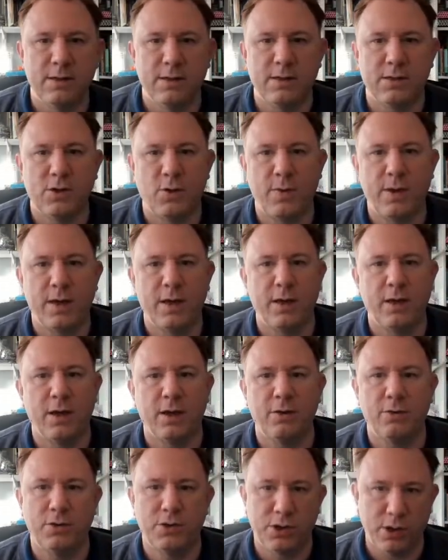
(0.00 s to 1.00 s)
So we can
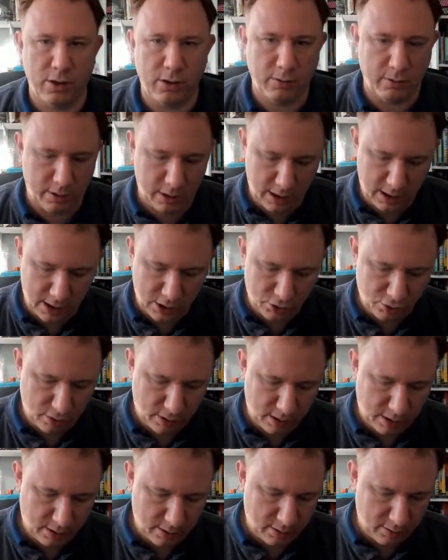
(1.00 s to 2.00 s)
go to the
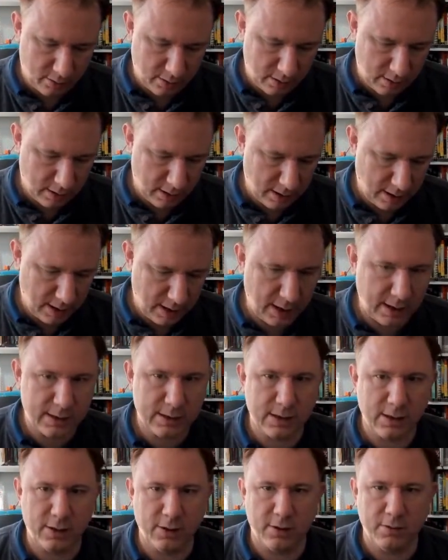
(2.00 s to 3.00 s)
triangle,
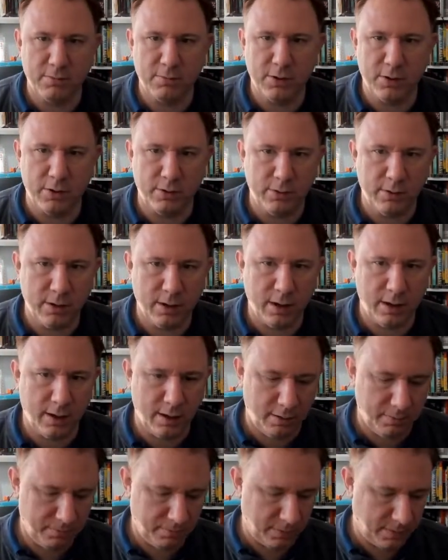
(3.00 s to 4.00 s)
hexagon, moon
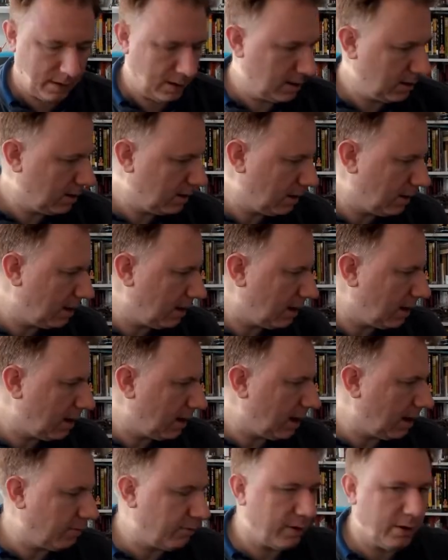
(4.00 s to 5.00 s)
here,
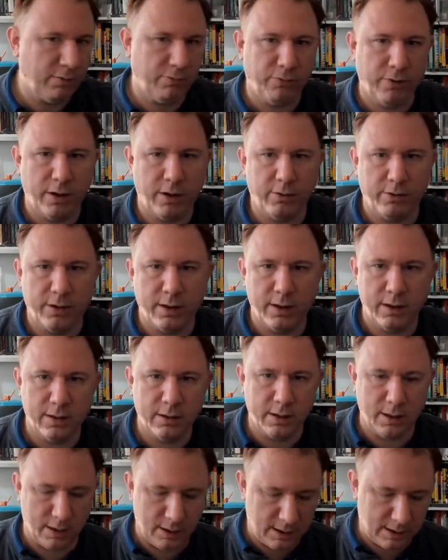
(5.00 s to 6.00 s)
and we can write on it
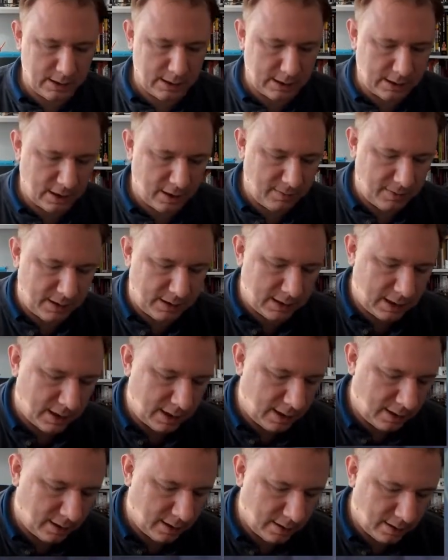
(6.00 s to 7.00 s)
that this is going to be
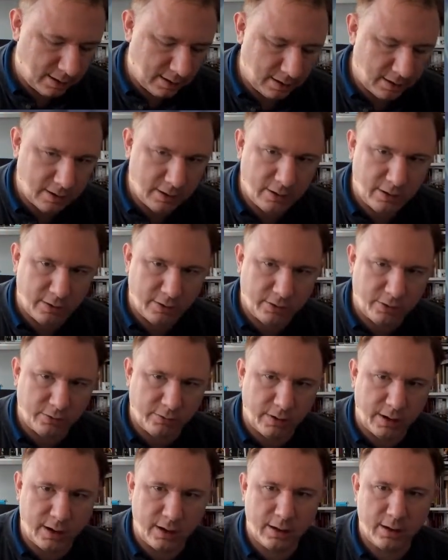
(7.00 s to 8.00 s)
day
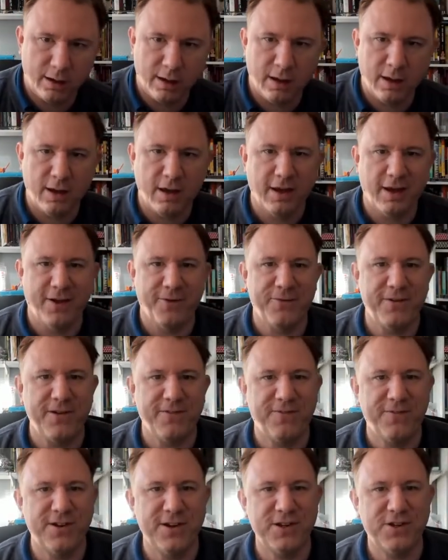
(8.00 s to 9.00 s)
3. And we are
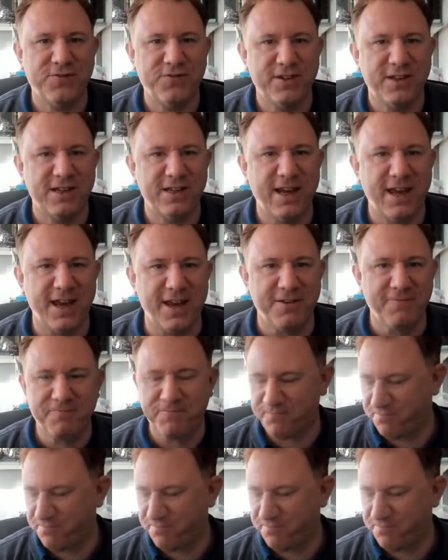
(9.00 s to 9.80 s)
finished for today.